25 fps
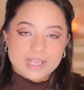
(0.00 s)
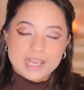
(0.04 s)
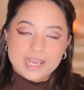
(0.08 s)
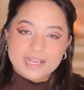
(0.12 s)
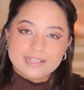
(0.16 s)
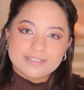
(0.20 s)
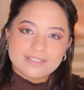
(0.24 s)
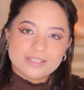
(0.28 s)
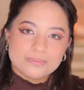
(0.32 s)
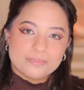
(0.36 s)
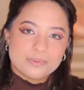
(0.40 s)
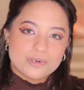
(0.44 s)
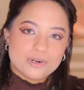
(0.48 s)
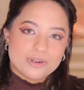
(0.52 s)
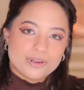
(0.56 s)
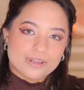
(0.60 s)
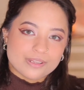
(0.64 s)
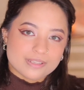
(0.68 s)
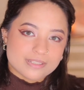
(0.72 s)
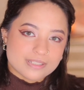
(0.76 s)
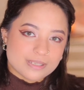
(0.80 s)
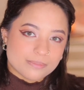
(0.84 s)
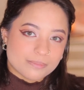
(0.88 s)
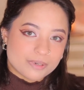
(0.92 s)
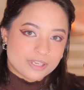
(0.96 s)
And the
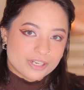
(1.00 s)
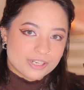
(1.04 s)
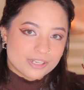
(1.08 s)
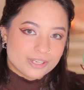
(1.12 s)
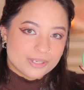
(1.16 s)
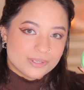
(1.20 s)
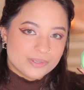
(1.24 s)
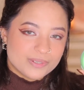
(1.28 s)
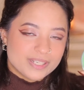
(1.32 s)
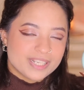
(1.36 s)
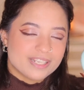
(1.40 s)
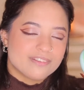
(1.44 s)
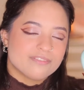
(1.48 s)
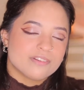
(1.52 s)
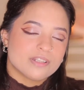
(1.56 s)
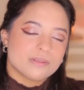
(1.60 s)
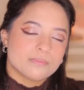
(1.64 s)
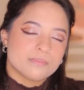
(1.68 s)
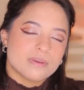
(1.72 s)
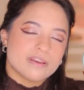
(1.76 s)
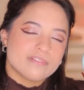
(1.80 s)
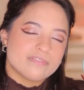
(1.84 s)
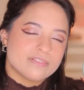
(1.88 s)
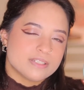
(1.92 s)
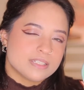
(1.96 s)
bronze, I'm gonna go in with
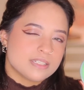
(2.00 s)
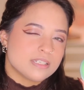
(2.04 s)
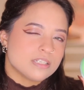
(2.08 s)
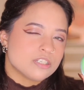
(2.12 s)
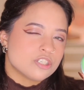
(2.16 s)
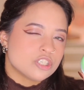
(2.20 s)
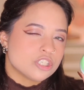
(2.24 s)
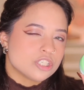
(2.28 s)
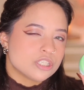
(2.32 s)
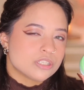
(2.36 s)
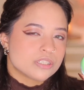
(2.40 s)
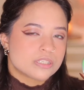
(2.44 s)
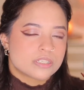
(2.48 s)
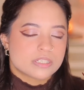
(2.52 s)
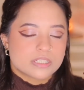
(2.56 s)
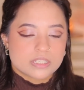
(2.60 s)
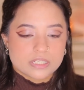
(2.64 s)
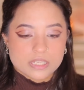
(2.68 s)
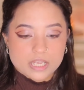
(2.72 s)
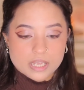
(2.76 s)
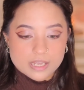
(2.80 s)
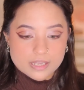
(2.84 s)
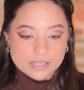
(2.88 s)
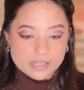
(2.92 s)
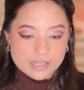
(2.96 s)
my
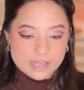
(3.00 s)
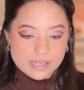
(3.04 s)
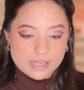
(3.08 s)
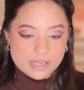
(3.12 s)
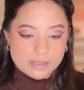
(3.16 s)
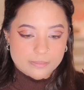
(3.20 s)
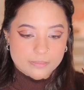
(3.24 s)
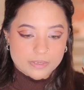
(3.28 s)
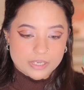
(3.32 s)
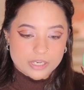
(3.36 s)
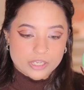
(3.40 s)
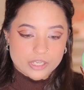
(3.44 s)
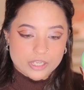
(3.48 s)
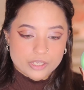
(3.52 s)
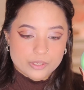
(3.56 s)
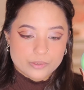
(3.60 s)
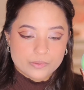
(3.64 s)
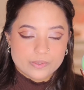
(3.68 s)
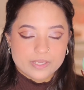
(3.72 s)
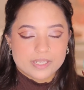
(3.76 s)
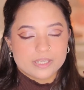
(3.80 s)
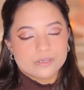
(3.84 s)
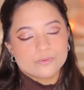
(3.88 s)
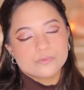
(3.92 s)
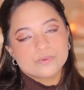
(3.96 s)
Physicians. I'm gonna go
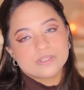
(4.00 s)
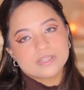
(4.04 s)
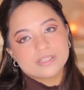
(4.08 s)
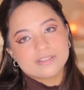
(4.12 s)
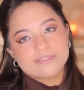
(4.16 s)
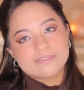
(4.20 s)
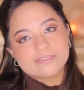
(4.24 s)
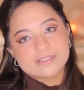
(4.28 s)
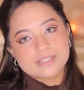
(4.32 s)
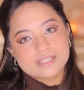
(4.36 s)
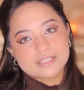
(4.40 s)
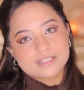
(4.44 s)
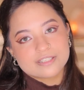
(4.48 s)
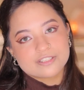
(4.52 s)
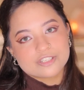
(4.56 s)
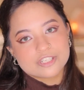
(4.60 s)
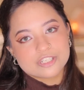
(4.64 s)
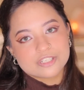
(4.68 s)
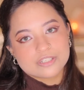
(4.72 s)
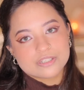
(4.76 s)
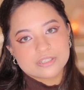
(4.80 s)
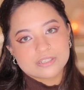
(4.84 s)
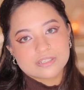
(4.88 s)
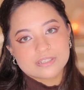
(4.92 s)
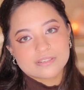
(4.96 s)
in with the
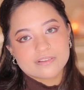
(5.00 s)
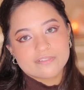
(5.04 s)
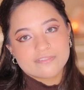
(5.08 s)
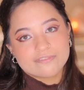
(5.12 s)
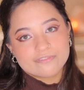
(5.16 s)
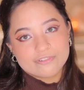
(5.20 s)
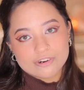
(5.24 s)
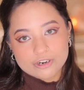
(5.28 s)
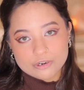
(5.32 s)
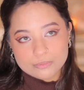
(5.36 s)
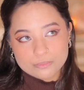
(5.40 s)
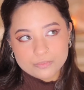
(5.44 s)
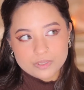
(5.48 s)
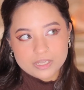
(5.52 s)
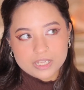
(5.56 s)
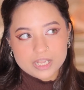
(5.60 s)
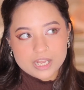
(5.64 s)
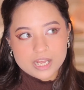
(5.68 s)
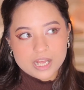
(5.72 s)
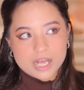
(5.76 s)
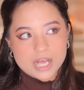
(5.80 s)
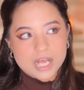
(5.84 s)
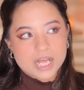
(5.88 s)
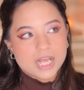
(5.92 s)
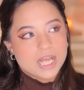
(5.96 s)
Physicians
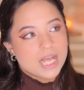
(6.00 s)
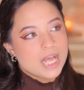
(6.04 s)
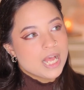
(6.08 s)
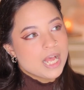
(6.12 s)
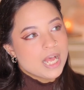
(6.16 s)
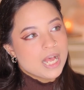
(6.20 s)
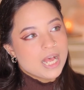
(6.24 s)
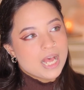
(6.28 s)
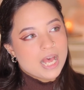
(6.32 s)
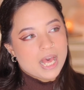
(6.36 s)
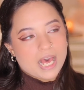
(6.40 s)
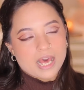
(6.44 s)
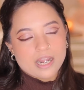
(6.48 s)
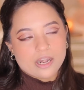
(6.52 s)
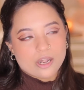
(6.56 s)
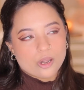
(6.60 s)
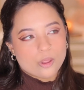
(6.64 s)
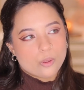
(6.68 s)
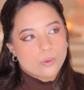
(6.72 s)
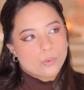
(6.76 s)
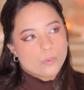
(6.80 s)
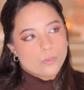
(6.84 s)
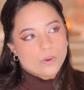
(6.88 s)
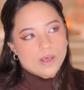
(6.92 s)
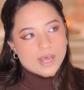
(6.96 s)
formula. I don't
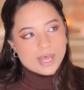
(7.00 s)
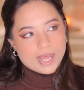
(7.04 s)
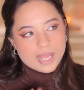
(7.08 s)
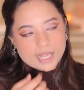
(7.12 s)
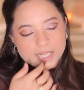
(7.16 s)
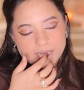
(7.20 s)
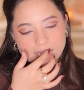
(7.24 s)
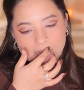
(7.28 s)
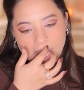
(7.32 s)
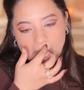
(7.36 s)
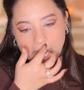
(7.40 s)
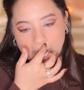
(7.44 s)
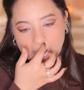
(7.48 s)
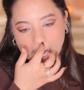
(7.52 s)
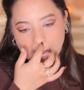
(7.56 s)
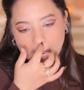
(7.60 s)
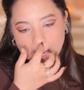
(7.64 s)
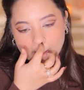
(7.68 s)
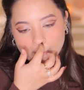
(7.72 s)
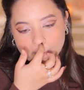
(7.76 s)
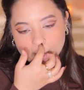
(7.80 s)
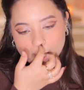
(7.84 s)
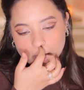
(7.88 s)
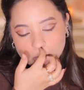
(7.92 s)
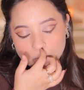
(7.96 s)
know why the heck
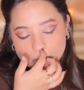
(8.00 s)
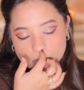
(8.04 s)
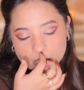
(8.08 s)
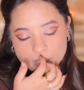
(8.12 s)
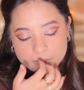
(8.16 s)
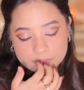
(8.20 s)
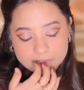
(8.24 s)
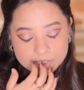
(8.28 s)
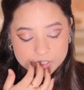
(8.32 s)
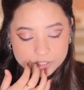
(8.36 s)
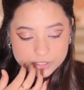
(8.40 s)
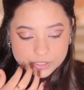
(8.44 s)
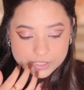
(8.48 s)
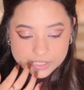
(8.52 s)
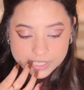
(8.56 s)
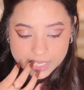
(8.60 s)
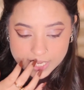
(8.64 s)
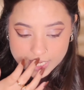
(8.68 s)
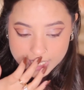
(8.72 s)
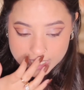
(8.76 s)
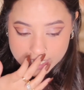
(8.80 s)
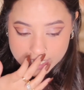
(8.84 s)
am I not able to say